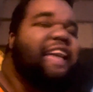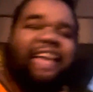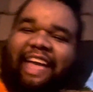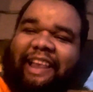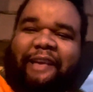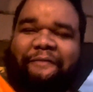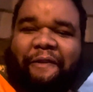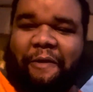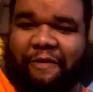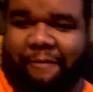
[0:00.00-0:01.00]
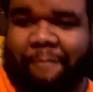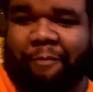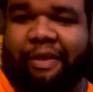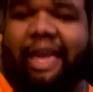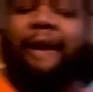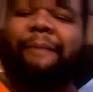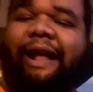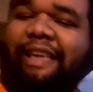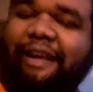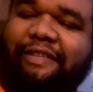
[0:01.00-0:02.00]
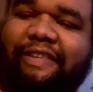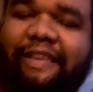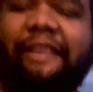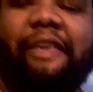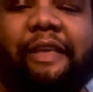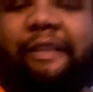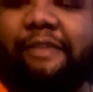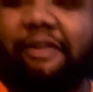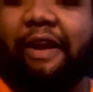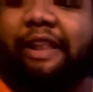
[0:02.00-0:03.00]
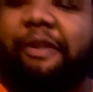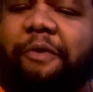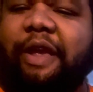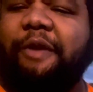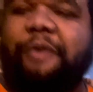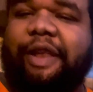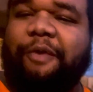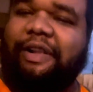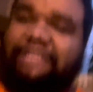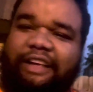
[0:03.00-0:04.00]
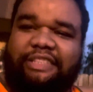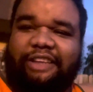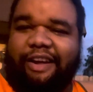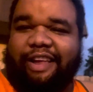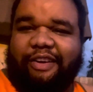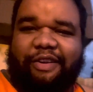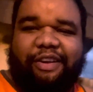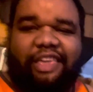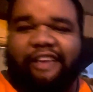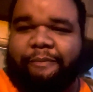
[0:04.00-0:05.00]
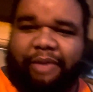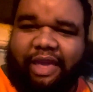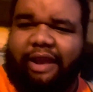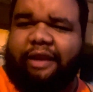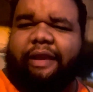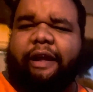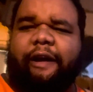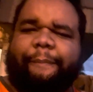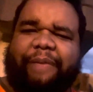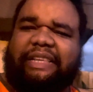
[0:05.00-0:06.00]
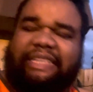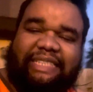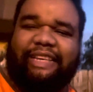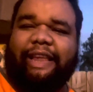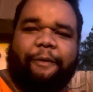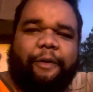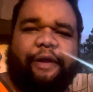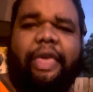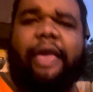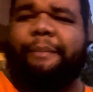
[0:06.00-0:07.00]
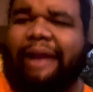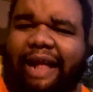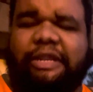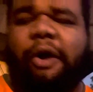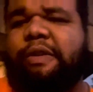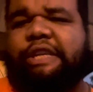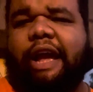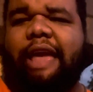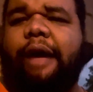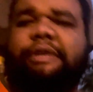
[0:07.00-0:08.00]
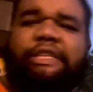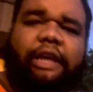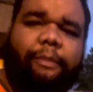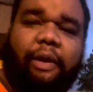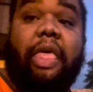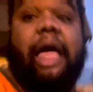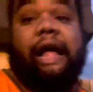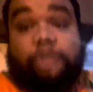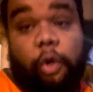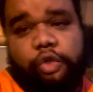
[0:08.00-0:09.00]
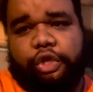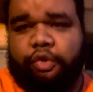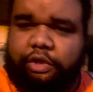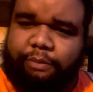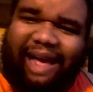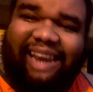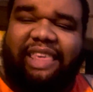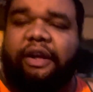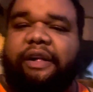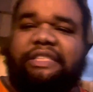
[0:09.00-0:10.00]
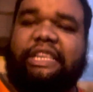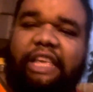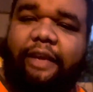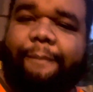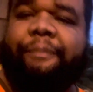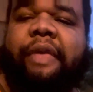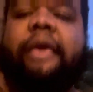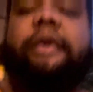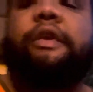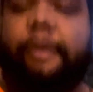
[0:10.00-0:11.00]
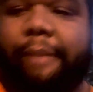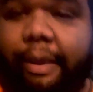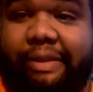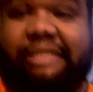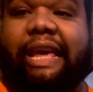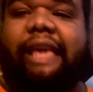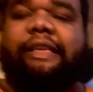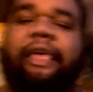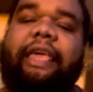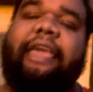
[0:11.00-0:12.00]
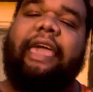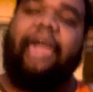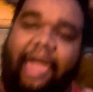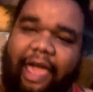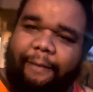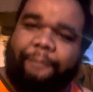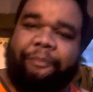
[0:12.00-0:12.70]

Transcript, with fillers: and eight first. Everybody else started agreeing with it once y'all saw it on ESPN and um, SEC Network. But I told y'all y'all was terrible. I told you you was a mighty young team. You're going to make mistakes. And